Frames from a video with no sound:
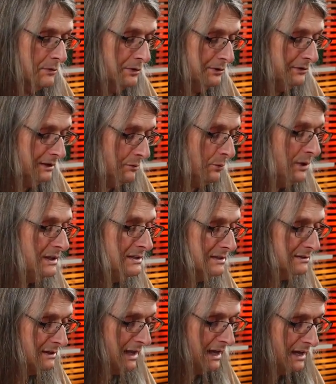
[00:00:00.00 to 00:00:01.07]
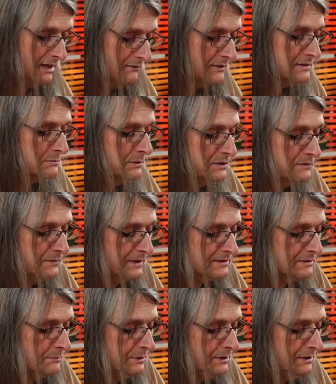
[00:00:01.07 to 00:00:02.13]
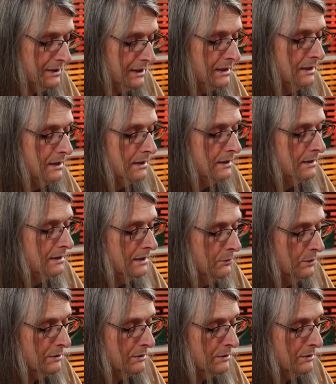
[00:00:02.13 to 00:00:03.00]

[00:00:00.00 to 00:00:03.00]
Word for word: Clearly, we didn't have as much flexibility. It